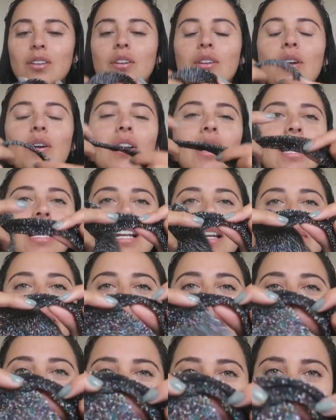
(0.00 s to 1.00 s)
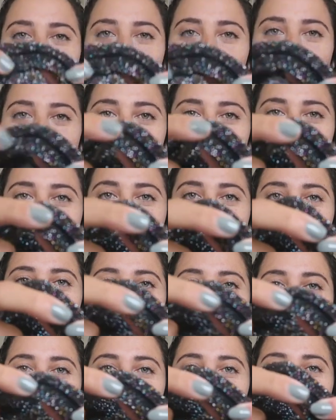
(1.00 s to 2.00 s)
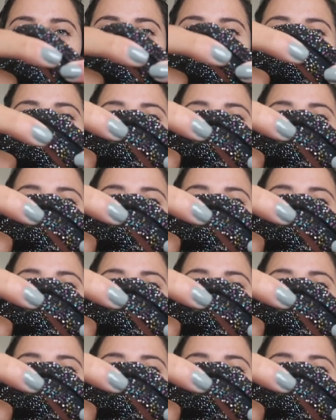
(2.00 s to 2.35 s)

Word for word: you know, like for example, like here,